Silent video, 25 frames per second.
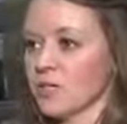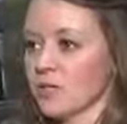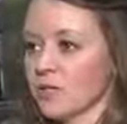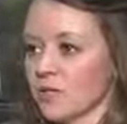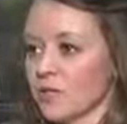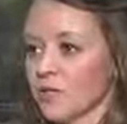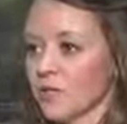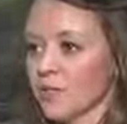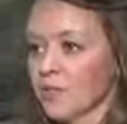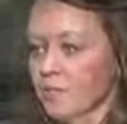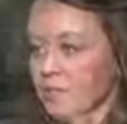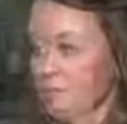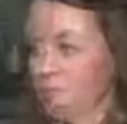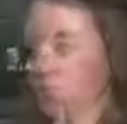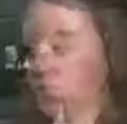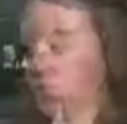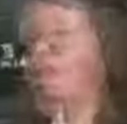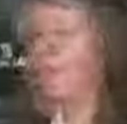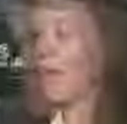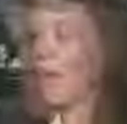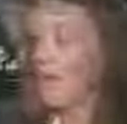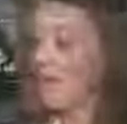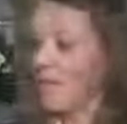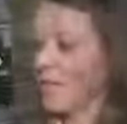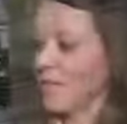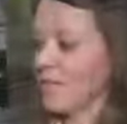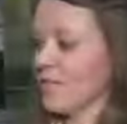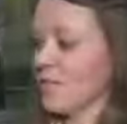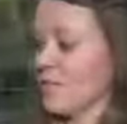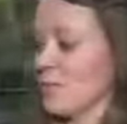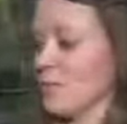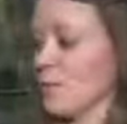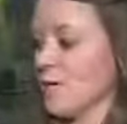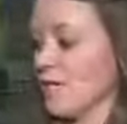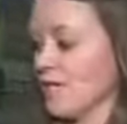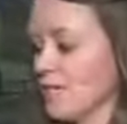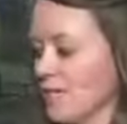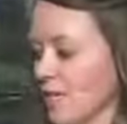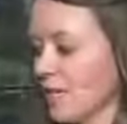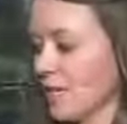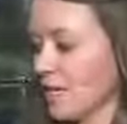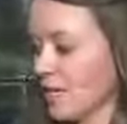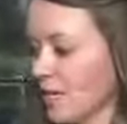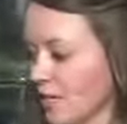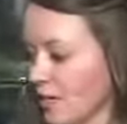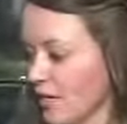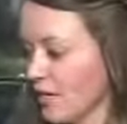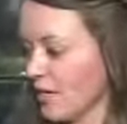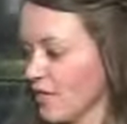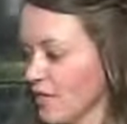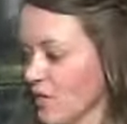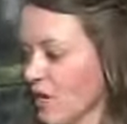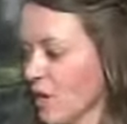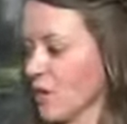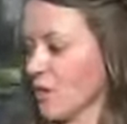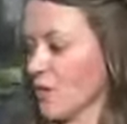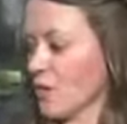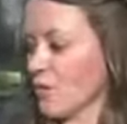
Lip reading: is. And then this piece here is our